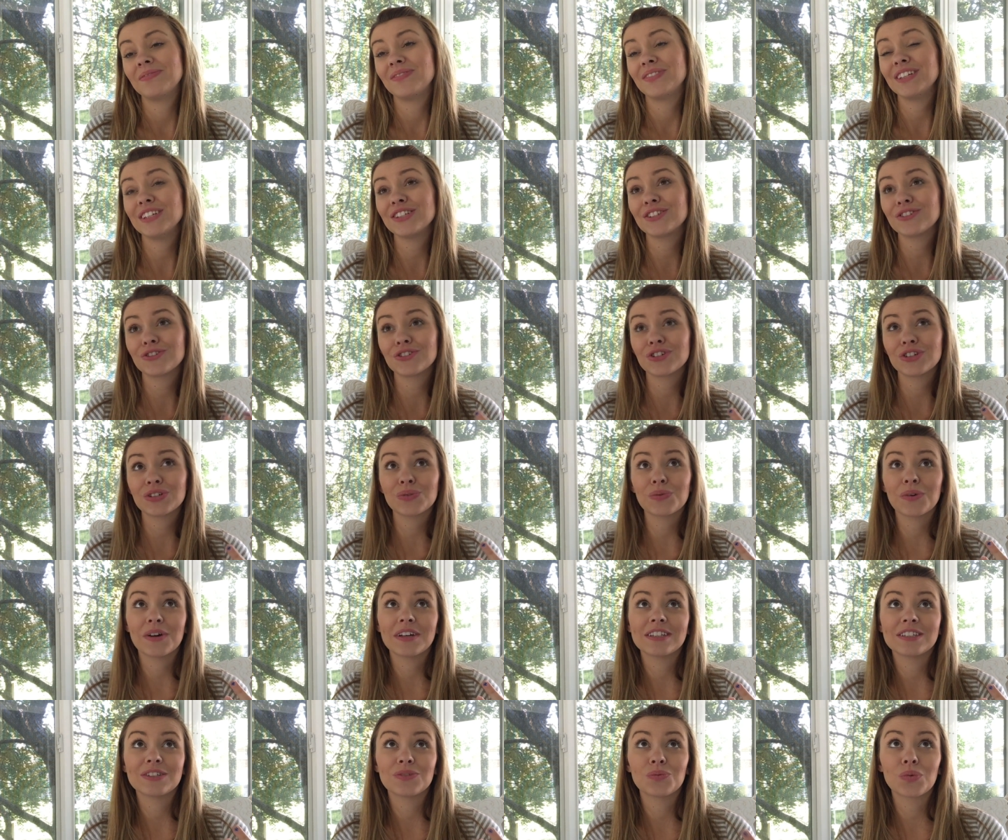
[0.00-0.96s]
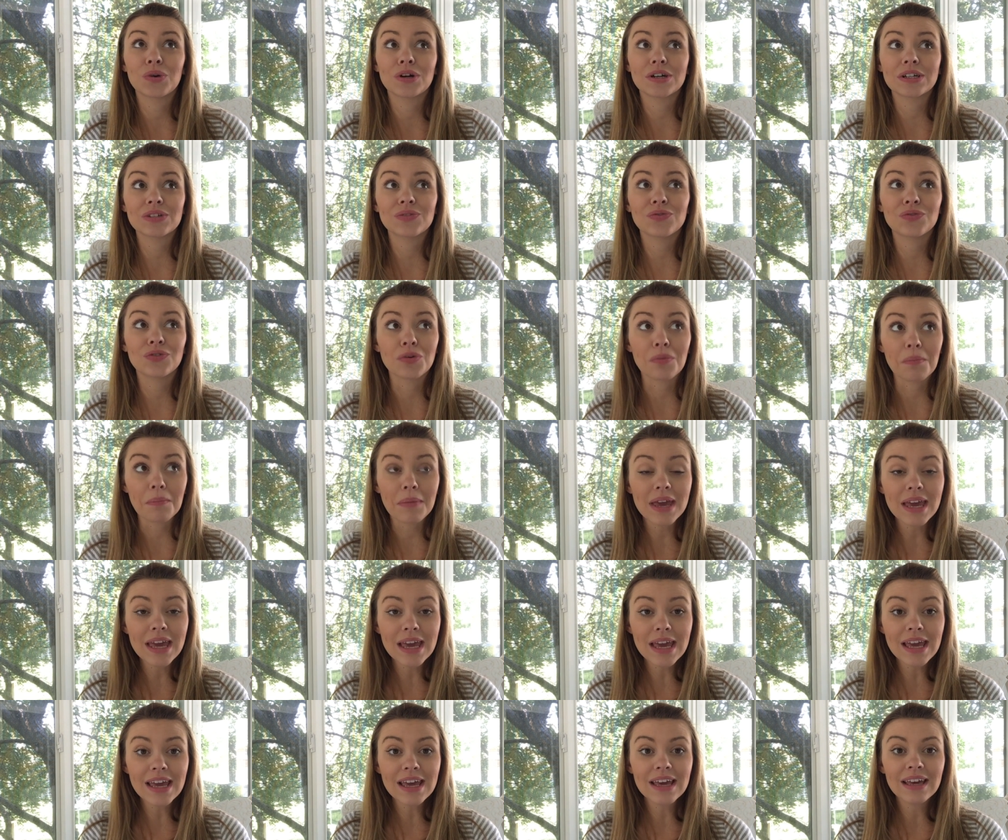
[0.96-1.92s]
These are just what has worked for
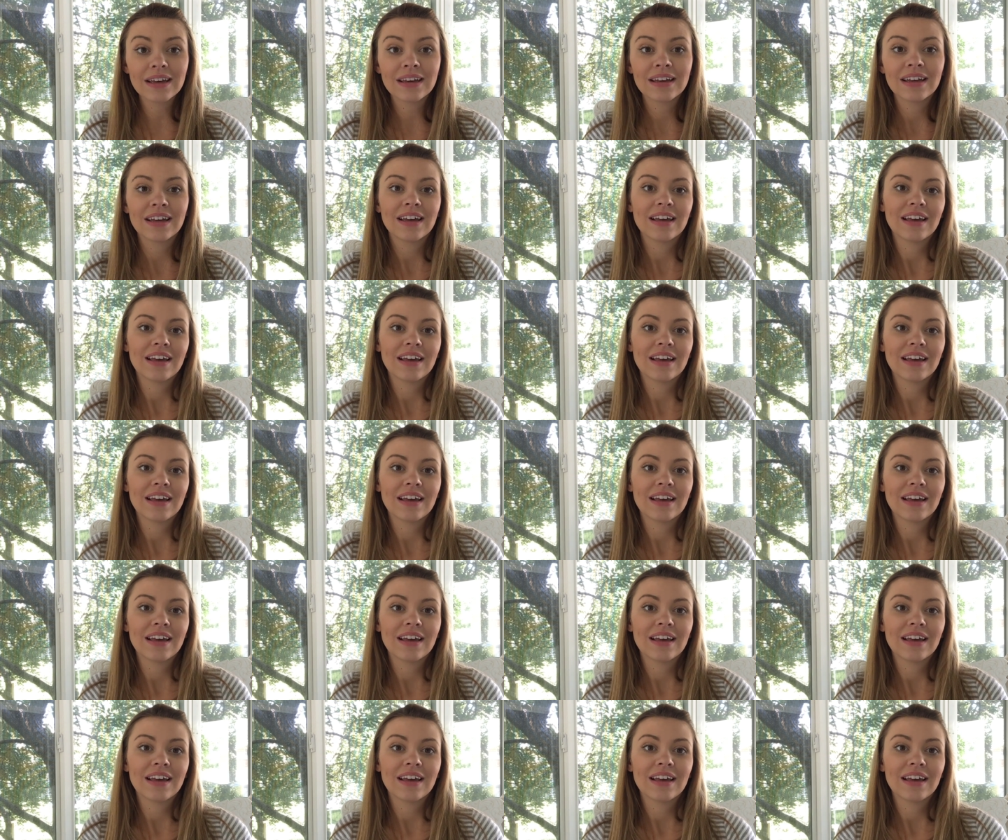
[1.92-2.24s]
me.